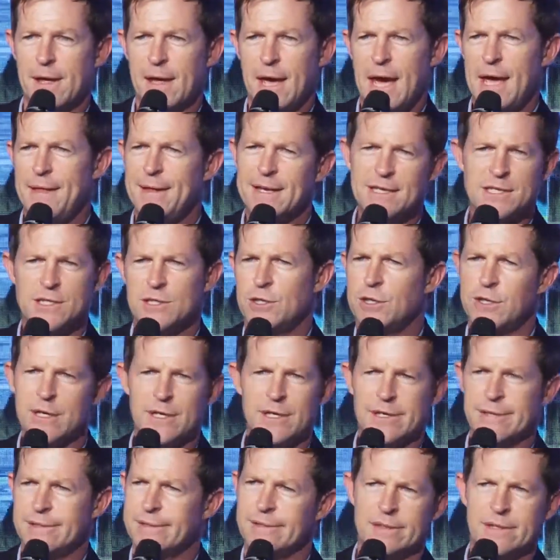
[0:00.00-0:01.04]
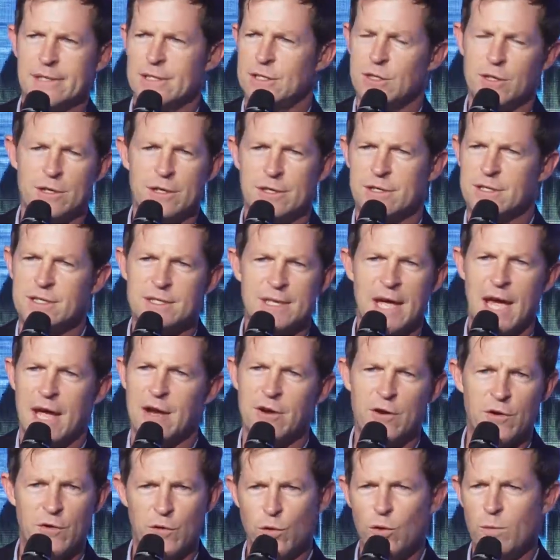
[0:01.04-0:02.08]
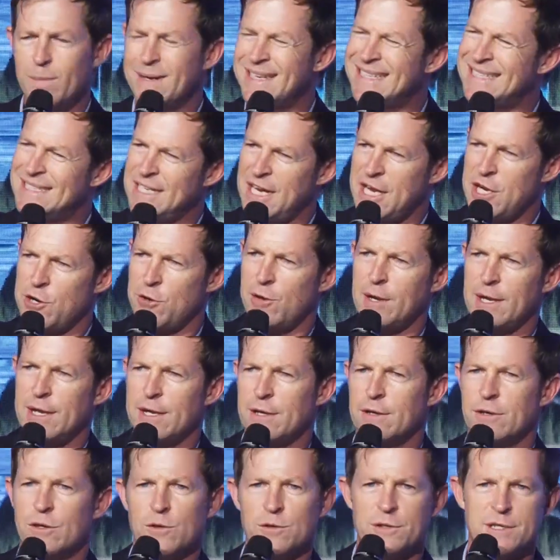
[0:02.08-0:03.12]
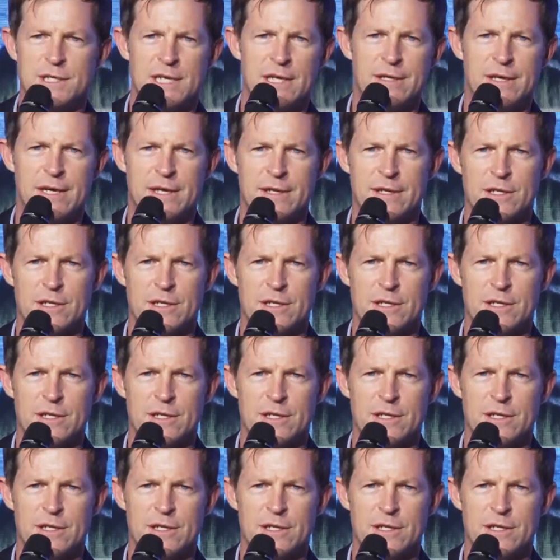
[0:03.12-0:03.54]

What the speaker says: And that's not a standard rule, but generally you see that.